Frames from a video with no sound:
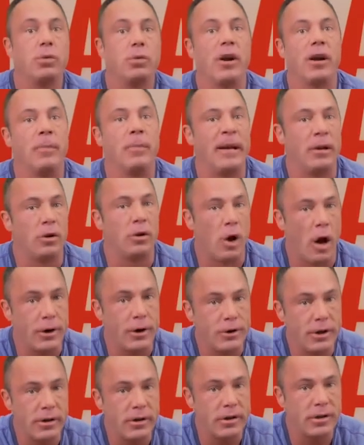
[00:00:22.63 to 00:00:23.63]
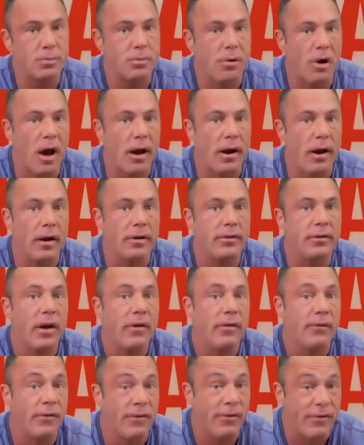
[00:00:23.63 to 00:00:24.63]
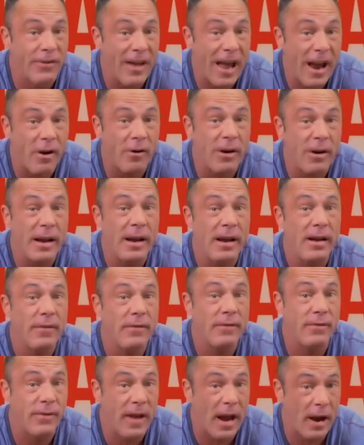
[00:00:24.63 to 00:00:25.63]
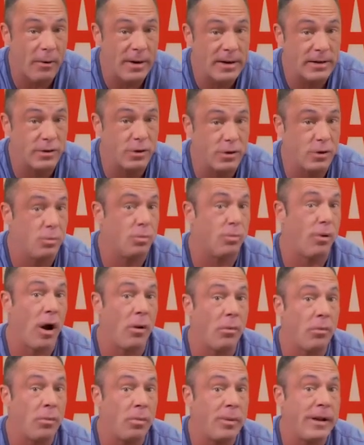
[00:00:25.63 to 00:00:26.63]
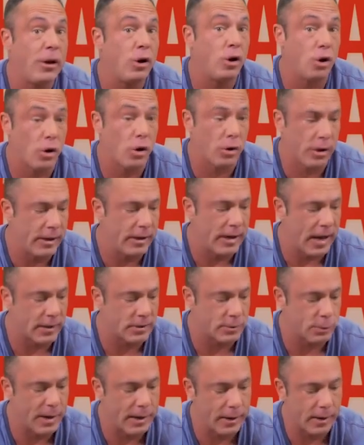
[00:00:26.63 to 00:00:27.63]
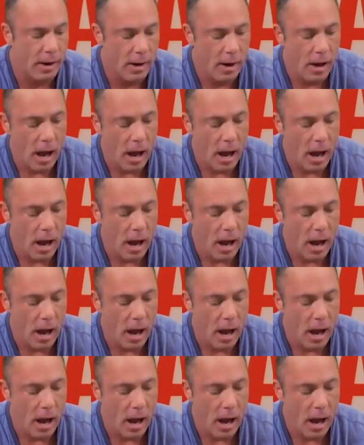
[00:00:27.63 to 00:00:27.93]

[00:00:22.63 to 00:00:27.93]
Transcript: We're going to be launching this product very, very soon, probably early next week.